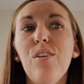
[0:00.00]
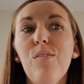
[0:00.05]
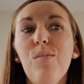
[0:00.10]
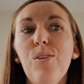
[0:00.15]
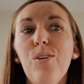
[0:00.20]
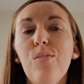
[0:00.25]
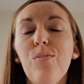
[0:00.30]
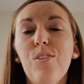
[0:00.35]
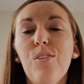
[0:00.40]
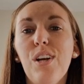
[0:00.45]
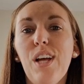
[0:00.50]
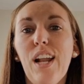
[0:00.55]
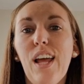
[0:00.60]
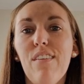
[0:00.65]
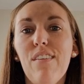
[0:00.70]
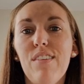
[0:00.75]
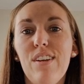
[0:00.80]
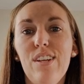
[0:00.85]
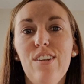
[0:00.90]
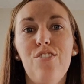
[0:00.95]
You don't even know if they're gonna
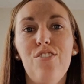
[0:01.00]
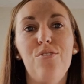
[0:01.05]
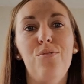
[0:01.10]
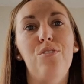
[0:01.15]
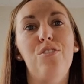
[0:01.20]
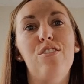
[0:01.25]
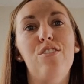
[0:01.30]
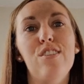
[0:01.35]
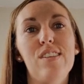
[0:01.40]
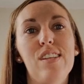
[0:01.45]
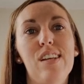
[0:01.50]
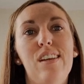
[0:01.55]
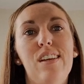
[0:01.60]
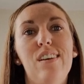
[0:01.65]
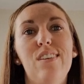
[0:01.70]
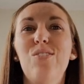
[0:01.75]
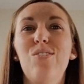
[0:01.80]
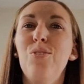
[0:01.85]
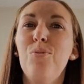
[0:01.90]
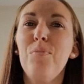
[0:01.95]
have an issue and you're just like
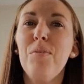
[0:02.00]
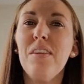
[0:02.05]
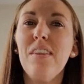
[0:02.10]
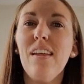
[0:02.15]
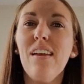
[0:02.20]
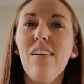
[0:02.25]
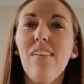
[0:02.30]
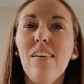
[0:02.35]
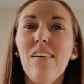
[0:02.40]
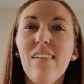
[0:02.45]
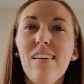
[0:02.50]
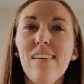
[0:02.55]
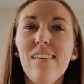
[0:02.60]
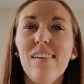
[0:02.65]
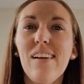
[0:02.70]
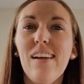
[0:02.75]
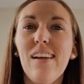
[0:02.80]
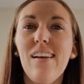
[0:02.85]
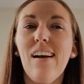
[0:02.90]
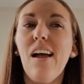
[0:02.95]
assuming they are.
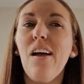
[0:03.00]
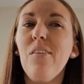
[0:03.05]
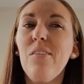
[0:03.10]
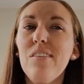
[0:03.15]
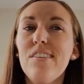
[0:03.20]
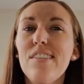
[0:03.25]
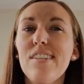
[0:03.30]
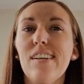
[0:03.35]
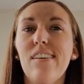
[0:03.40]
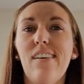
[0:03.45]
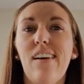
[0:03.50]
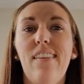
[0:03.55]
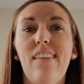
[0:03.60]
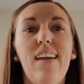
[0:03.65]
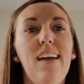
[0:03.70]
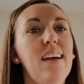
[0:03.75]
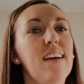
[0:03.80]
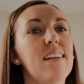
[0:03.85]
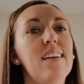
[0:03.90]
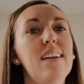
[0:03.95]
I would chill on
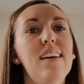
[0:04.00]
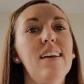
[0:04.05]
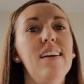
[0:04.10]
that.